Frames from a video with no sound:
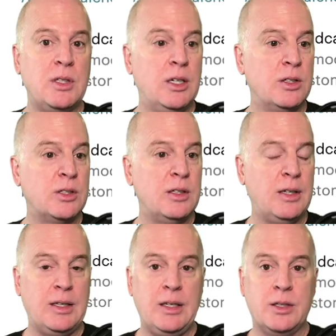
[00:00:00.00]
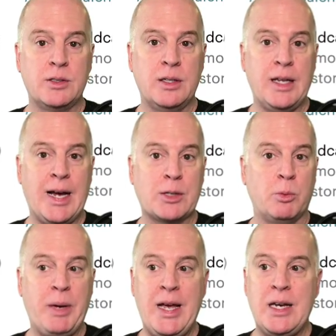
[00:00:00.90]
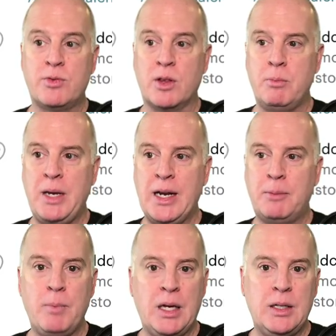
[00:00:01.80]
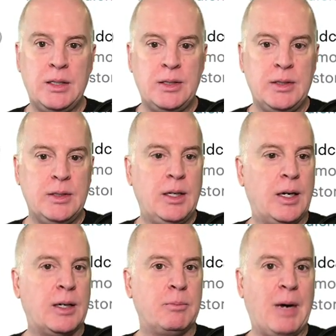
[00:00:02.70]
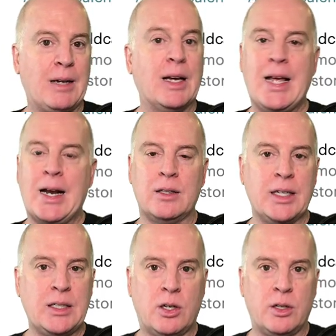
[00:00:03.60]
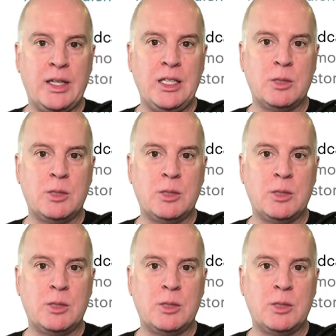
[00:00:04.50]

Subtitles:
Here's the actual page for the meetup. I'll link to all these